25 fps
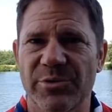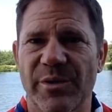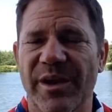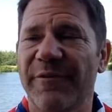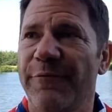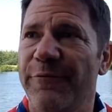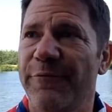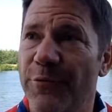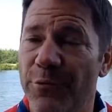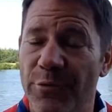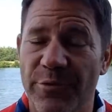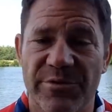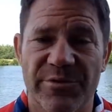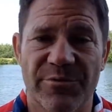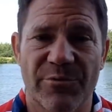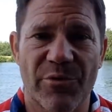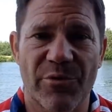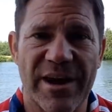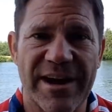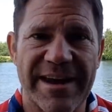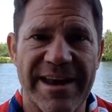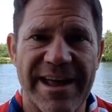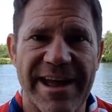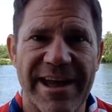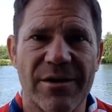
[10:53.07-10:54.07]
We have four of them
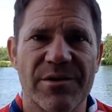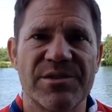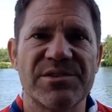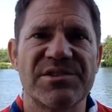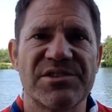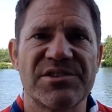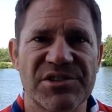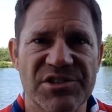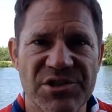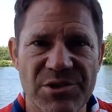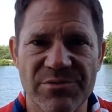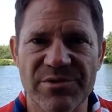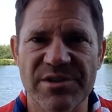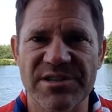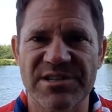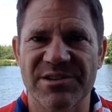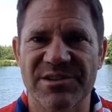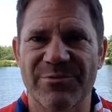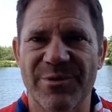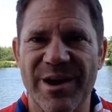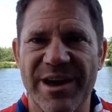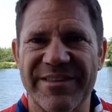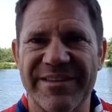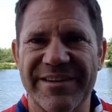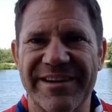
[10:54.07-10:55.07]
right now, as soon as
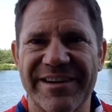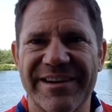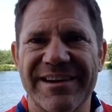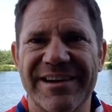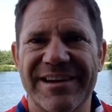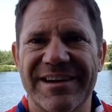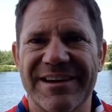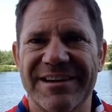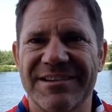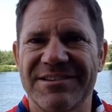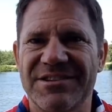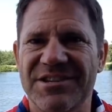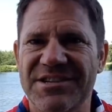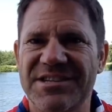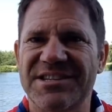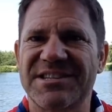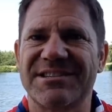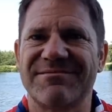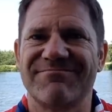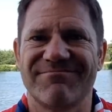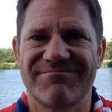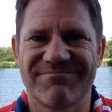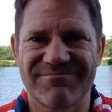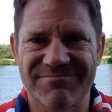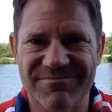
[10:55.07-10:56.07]
the weather
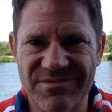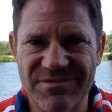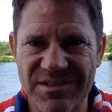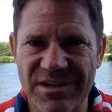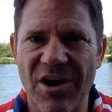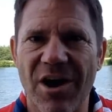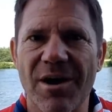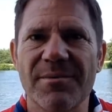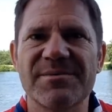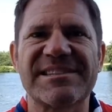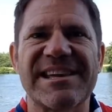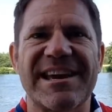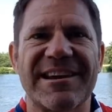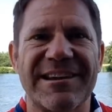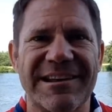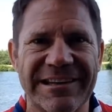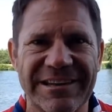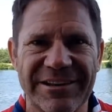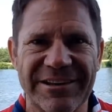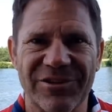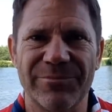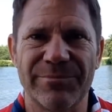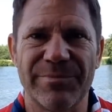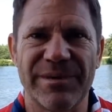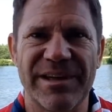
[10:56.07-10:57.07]
just calms down a
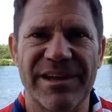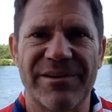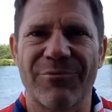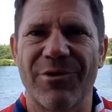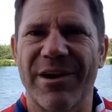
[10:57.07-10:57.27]
little bit.